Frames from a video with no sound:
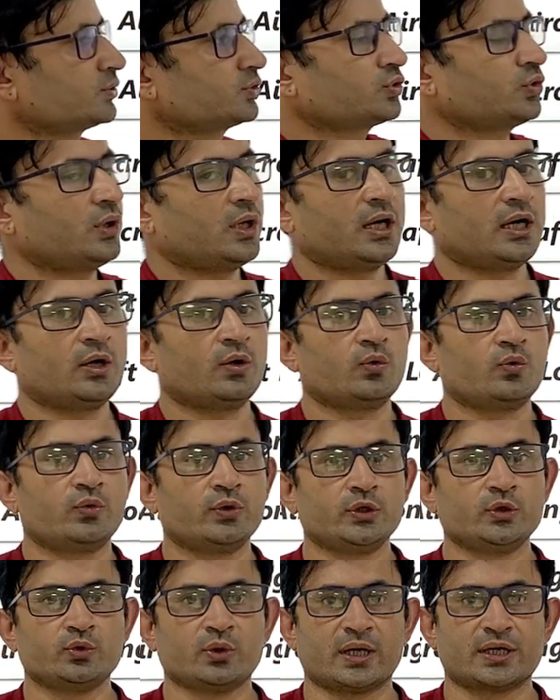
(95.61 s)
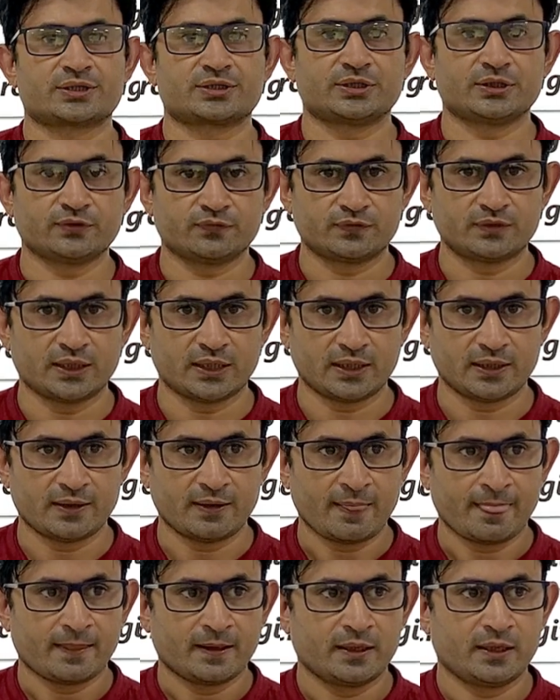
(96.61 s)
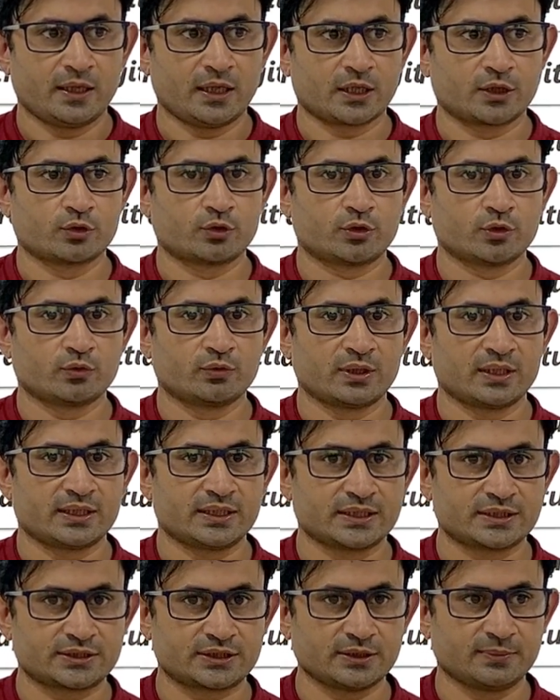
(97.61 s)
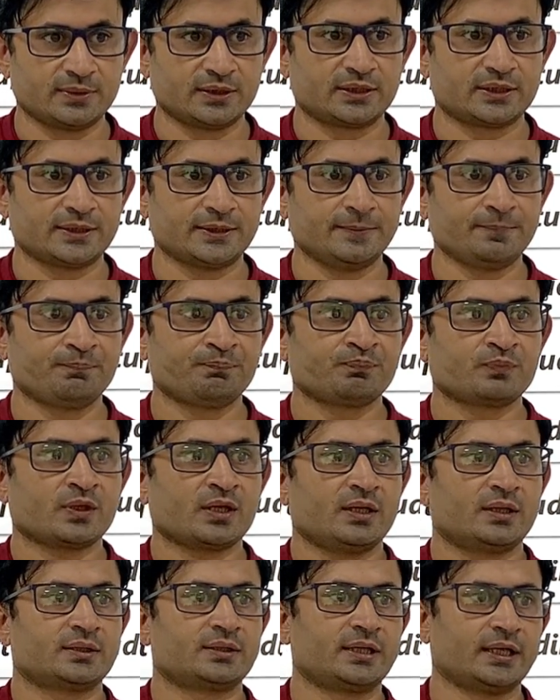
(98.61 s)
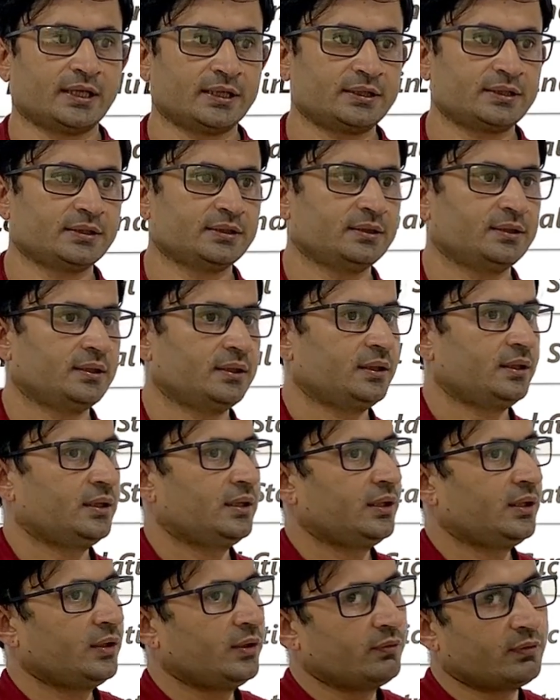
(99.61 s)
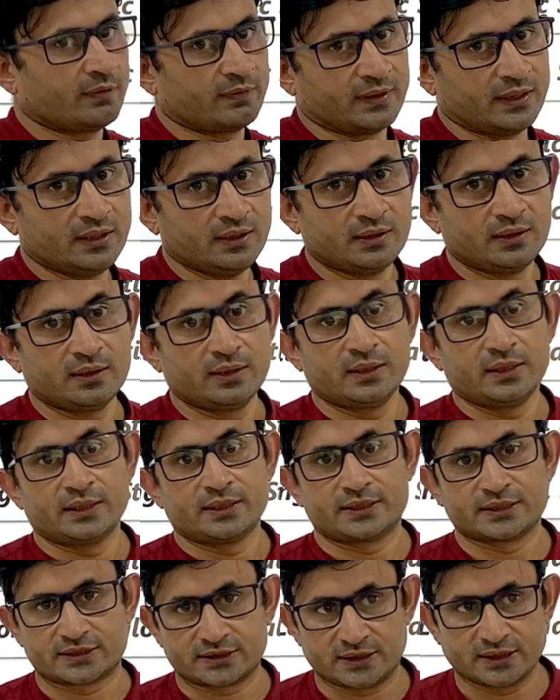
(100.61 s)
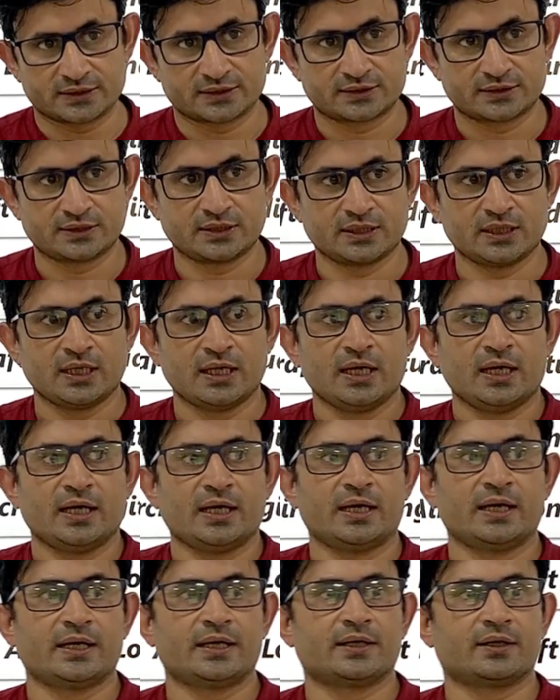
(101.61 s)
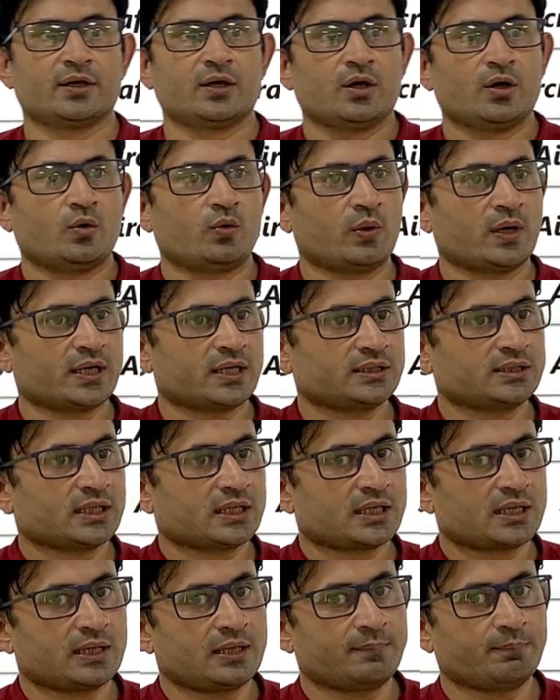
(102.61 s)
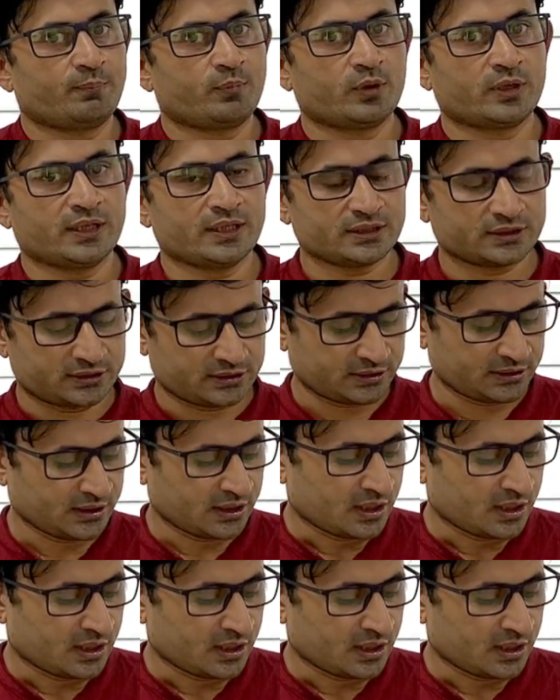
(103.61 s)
So how will you achieve the longitudinal stability, that we will discuss, and what are the components